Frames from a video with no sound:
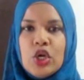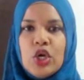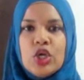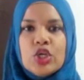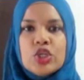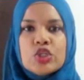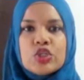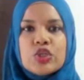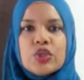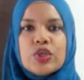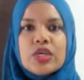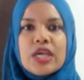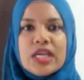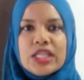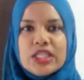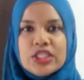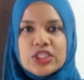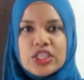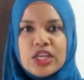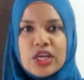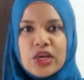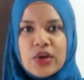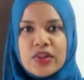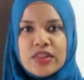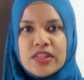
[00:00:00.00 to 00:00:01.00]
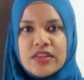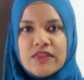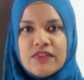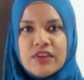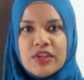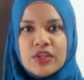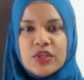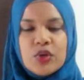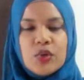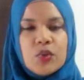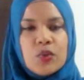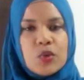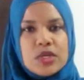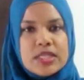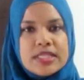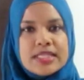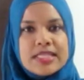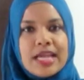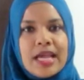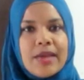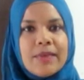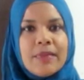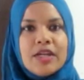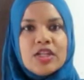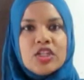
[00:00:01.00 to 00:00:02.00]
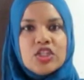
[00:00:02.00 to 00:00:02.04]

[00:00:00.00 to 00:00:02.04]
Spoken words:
So you get to check out the video one time and